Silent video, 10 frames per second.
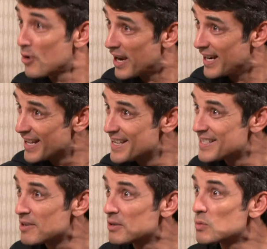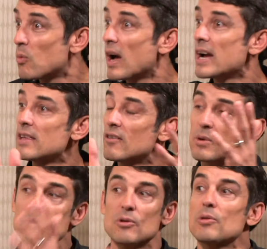Right. So it's why there have
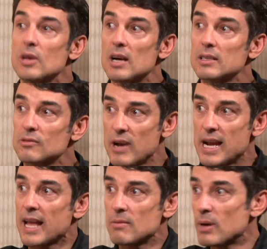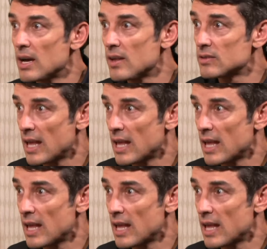been orthodox right-hand paths.